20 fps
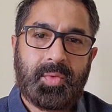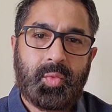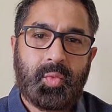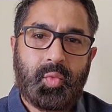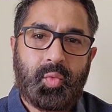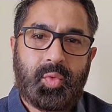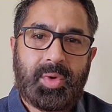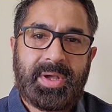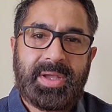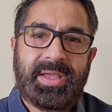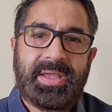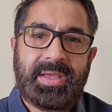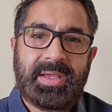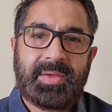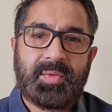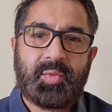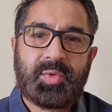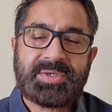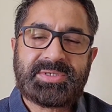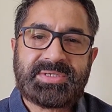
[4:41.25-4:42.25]
Why
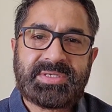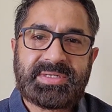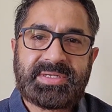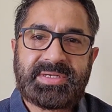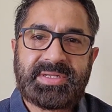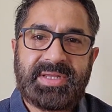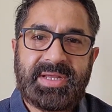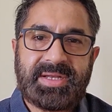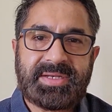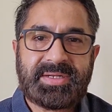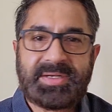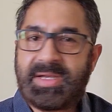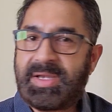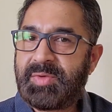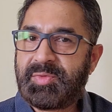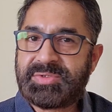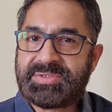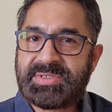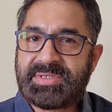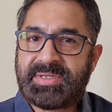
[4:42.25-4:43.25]
was it created? It
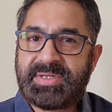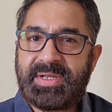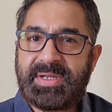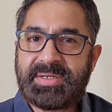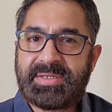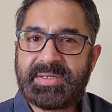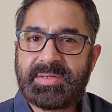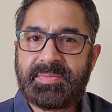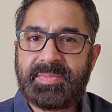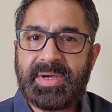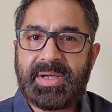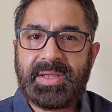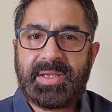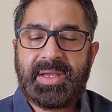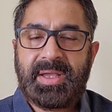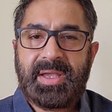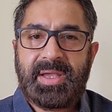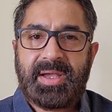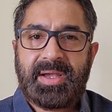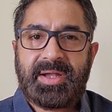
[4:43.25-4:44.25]
was created by
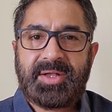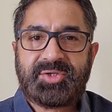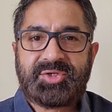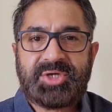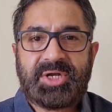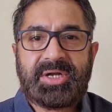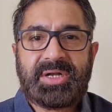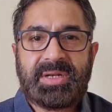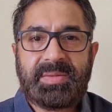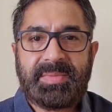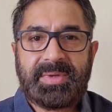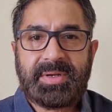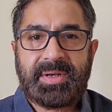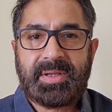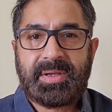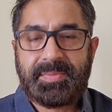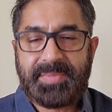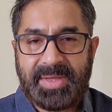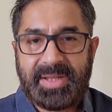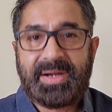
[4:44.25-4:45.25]
a gentleman,
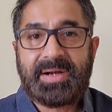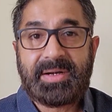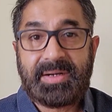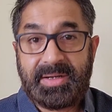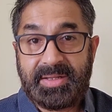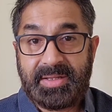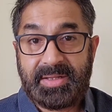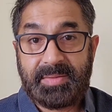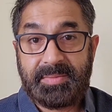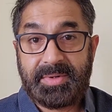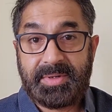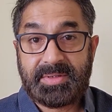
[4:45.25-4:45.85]
apparently,